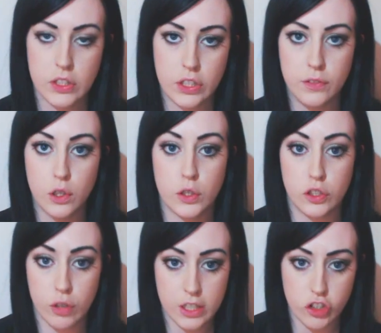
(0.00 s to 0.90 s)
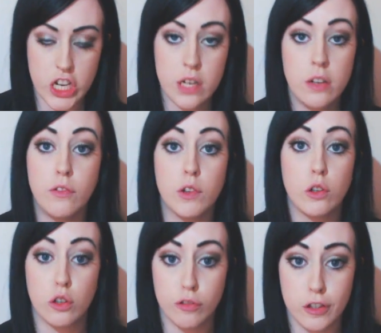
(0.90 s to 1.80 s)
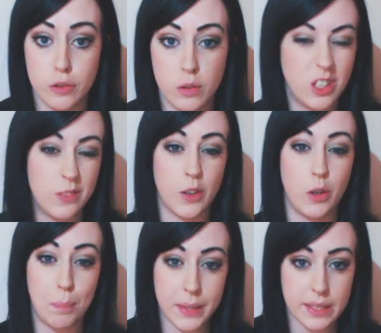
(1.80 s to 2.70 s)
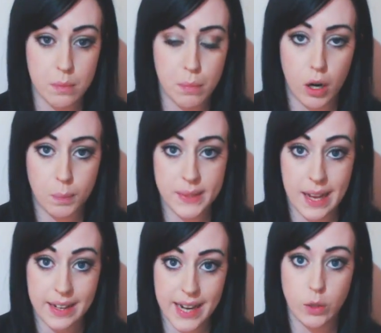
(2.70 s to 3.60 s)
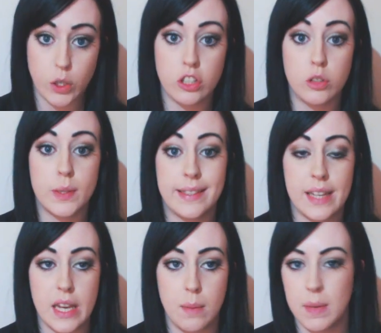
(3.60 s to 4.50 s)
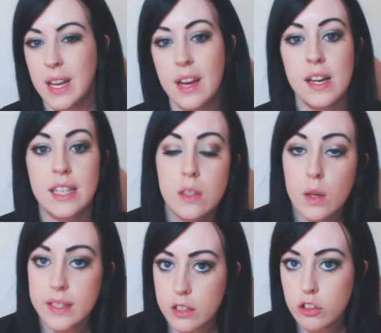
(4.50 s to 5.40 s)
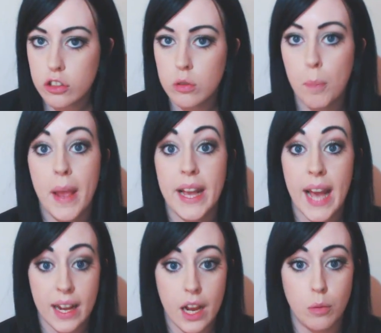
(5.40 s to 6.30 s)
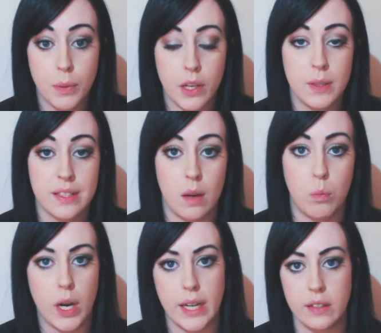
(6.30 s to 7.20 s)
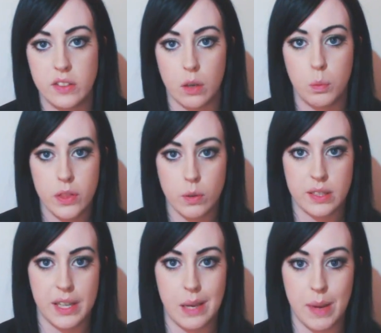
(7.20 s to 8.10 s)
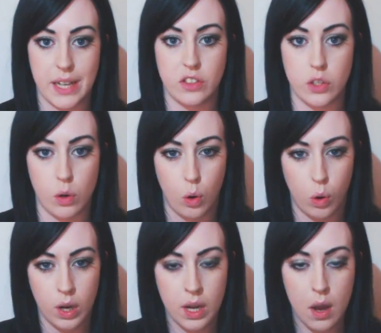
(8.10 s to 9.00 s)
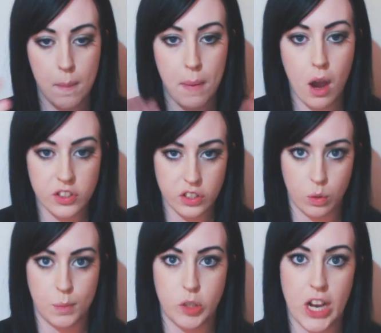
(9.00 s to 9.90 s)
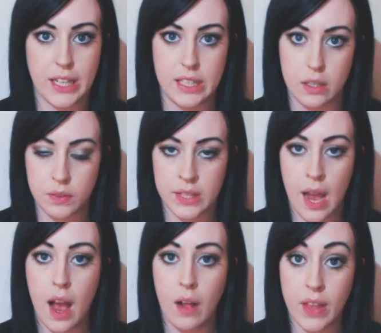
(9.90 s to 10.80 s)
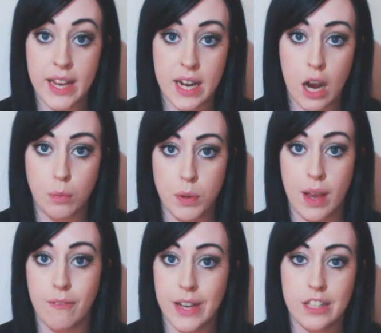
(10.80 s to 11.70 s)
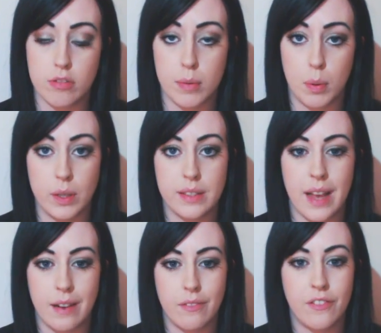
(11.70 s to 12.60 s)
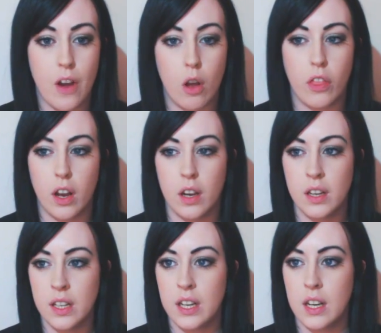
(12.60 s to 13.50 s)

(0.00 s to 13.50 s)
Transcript: So you've got your strategy, you've got your crew, you've got your bits and bobs, and now you can do a scheme. It's not essential, but it can help you in some ways. So with your scheme, it's your personal objectives, and they can help you get victory points and further